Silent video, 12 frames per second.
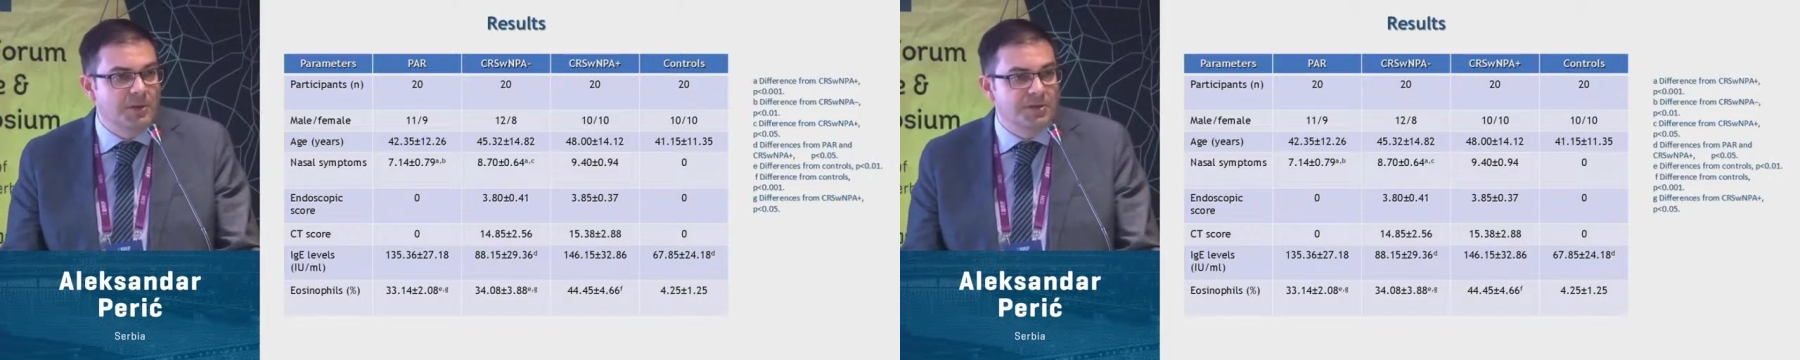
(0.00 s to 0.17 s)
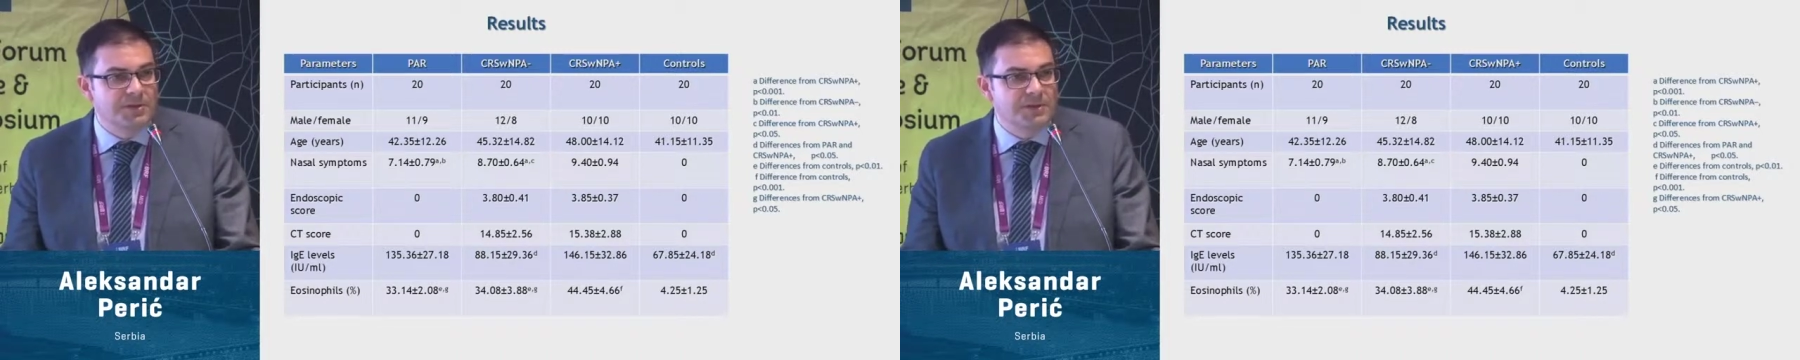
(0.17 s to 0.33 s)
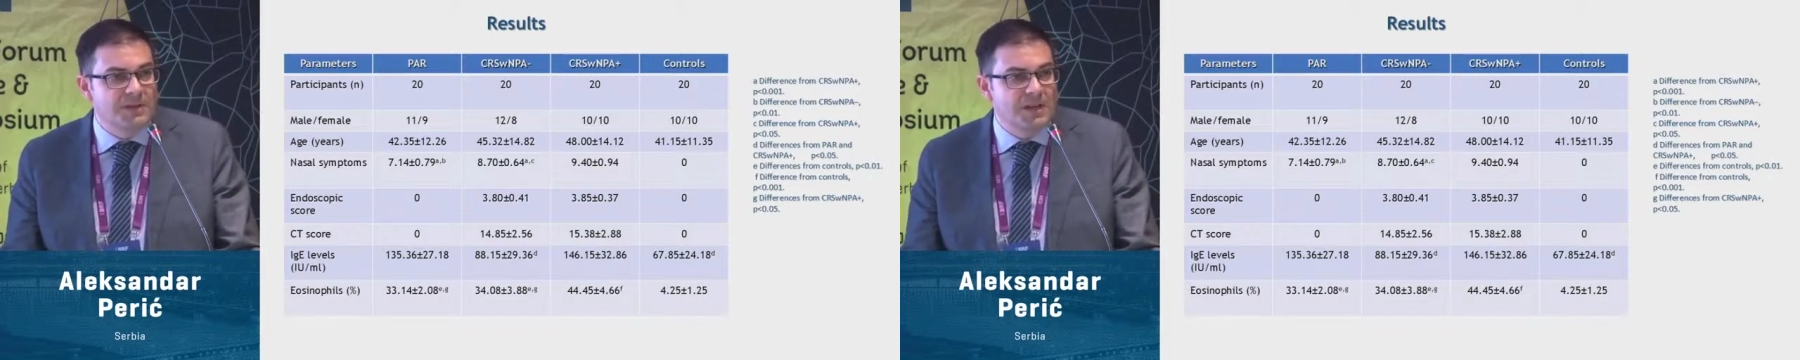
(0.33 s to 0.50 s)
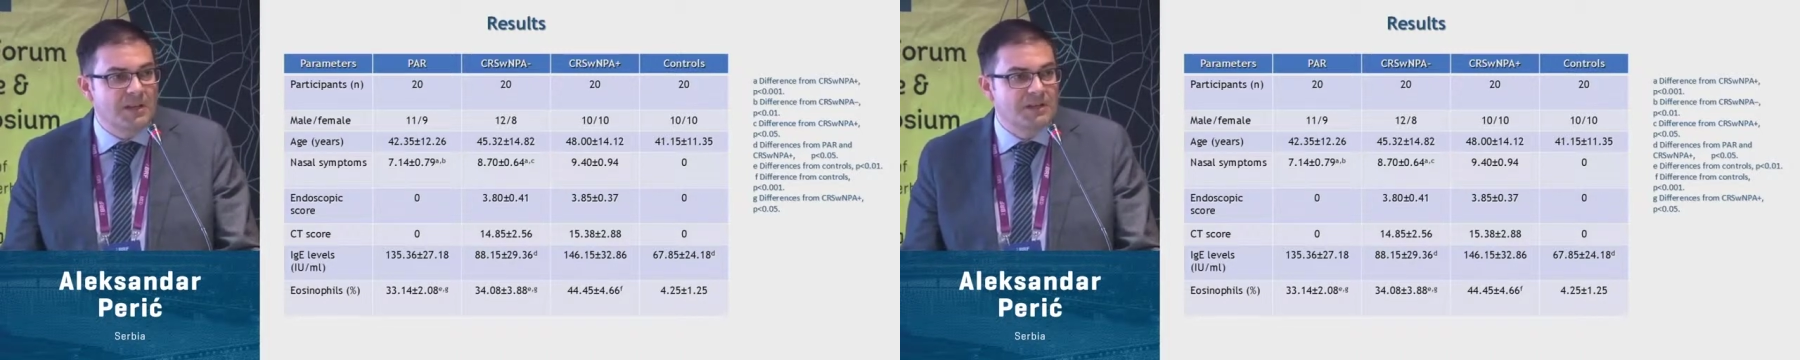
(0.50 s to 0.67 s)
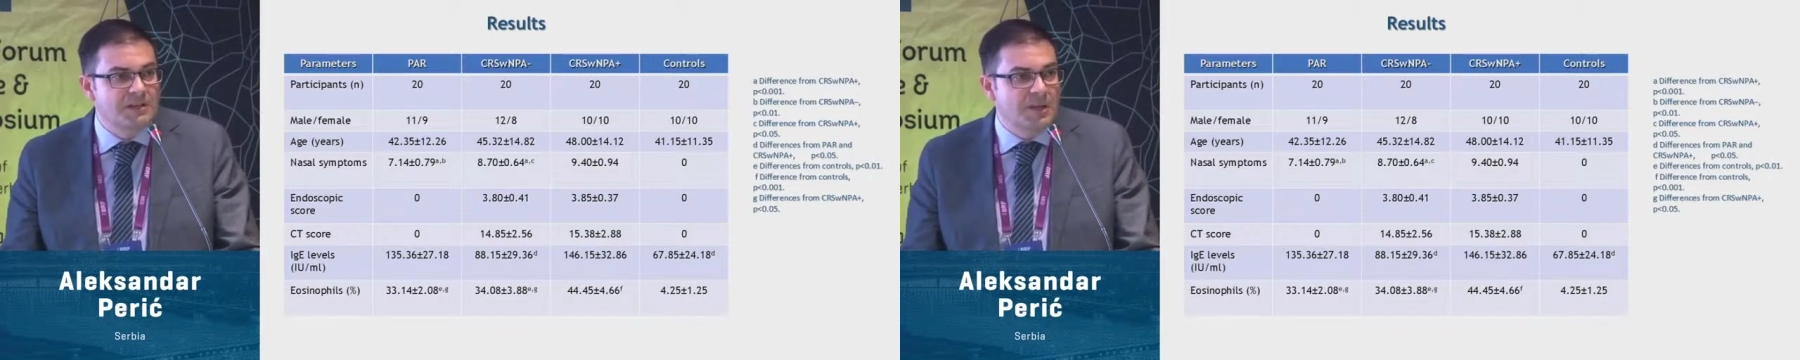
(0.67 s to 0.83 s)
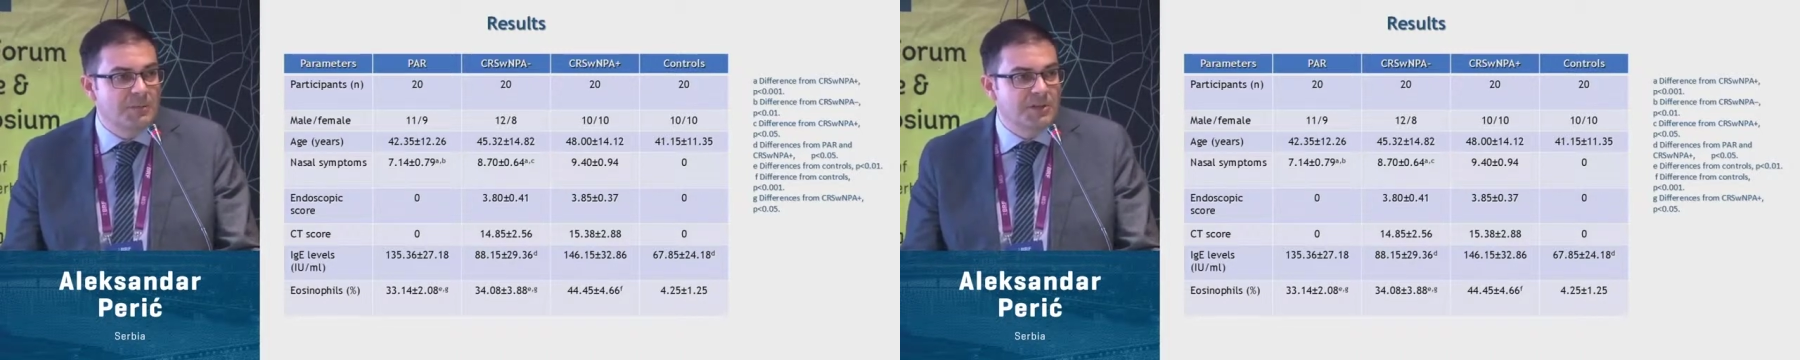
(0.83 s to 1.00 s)
patients and
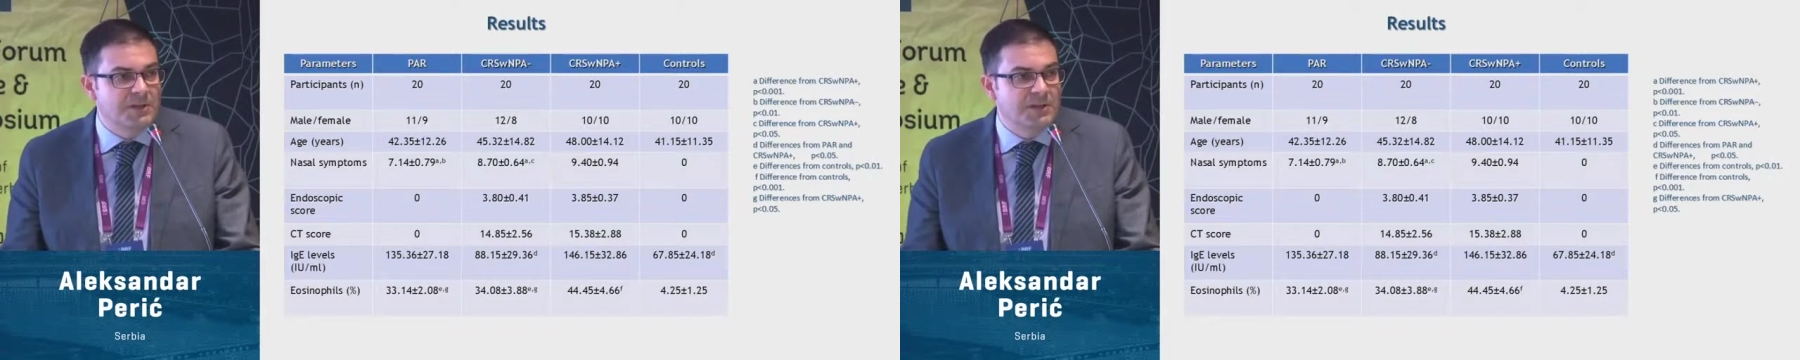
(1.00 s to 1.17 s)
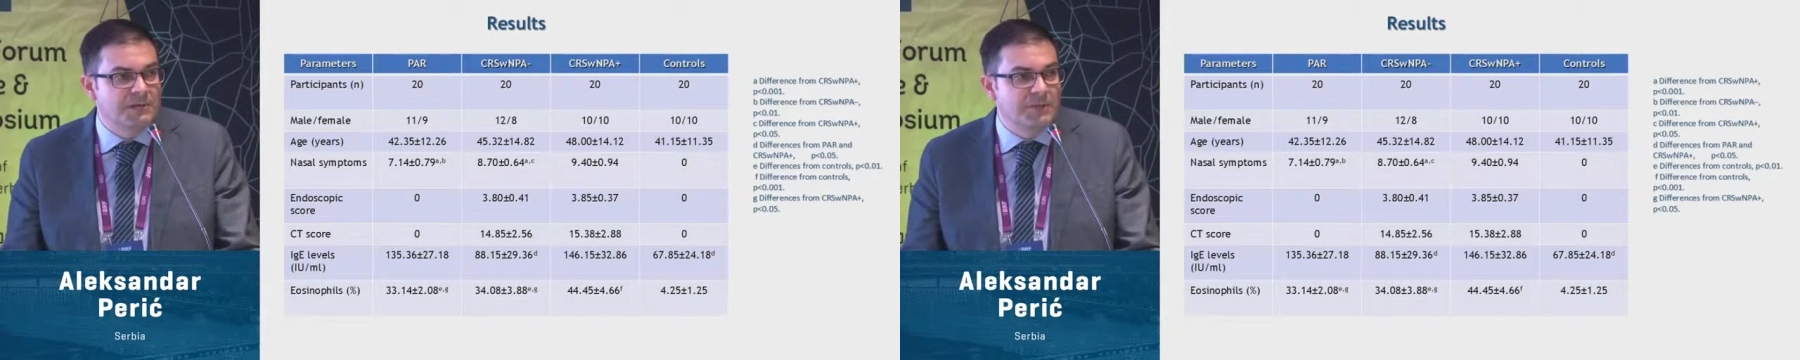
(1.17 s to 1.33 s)
subjects